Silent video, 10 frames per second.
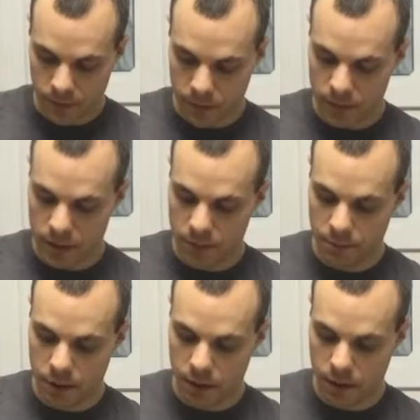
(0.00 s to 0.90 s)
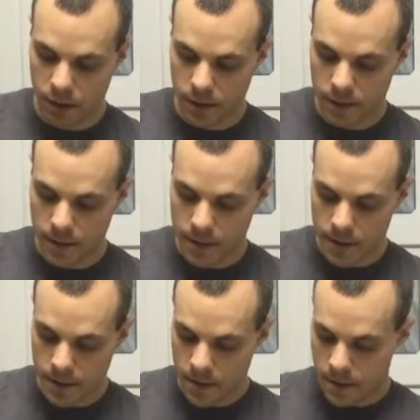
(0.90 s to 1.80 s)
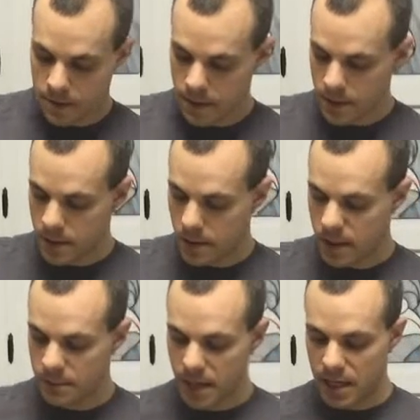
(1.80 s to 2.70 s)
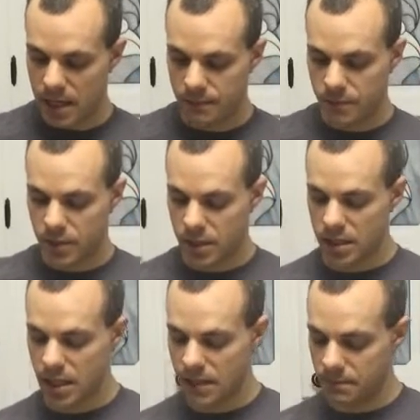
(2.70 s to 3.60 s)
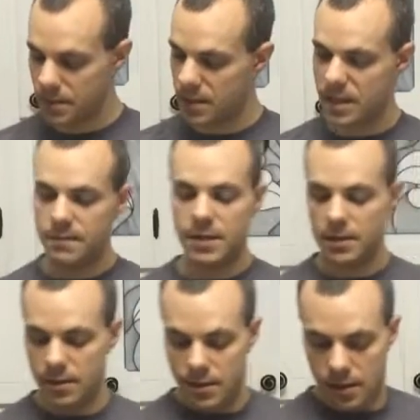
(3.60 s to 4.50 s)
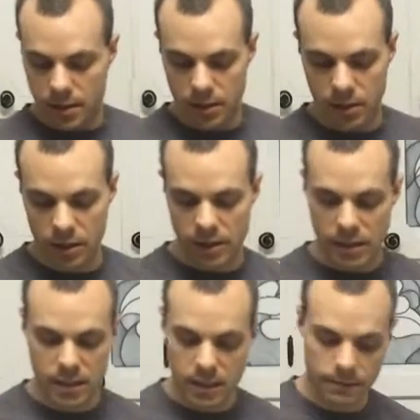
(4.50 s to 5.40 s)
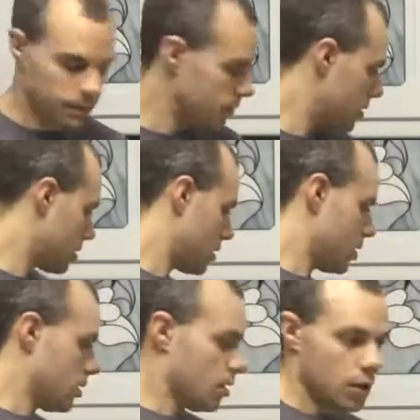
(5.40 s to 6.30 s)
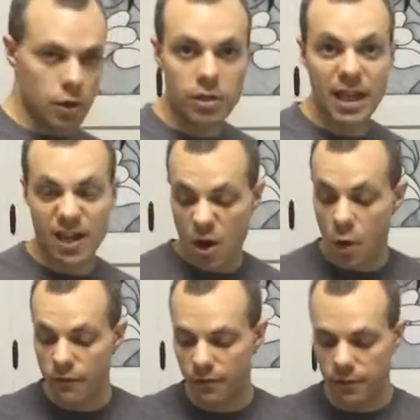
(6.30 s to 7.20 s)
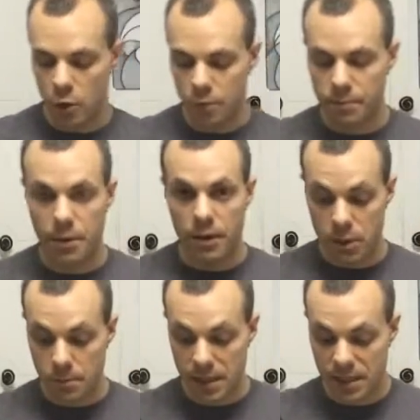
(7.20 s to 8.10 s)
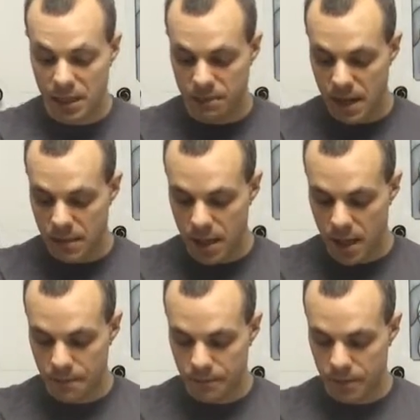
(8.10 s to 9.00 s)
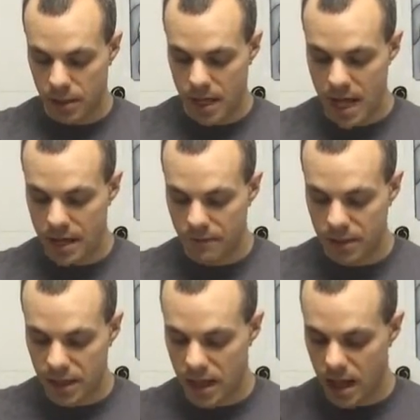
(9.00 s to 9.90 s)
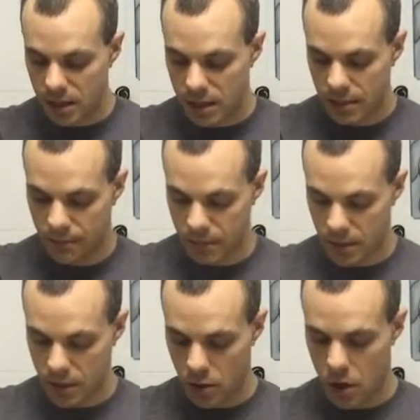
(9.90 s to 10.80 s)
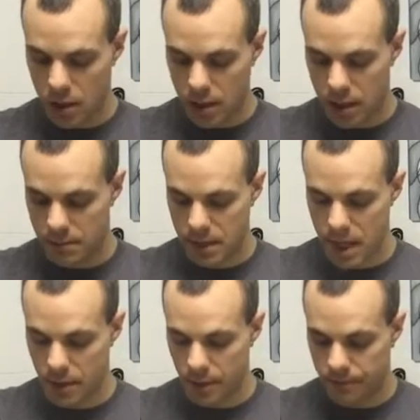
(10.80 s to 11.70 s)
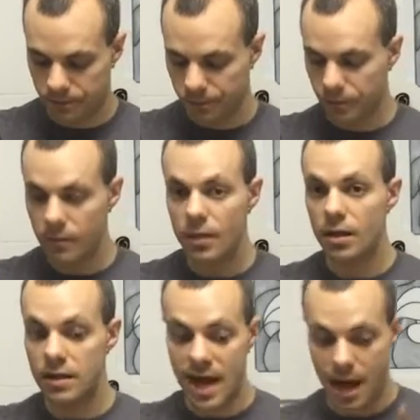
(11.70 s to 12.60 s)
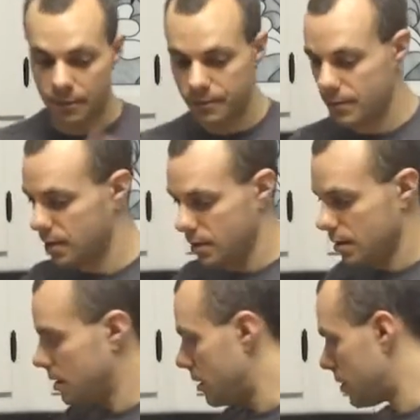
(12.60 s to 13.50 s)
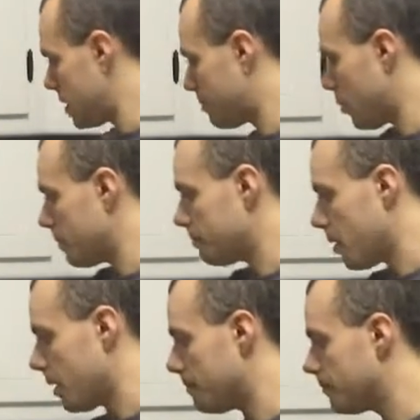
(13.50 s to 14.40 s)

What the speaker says: Sprinkle. That's about it. Just keep it a little consistent. Looked like I overflowed, but when you mix this baby up and you add everything else, it's all going to come together. Now, here's the important part.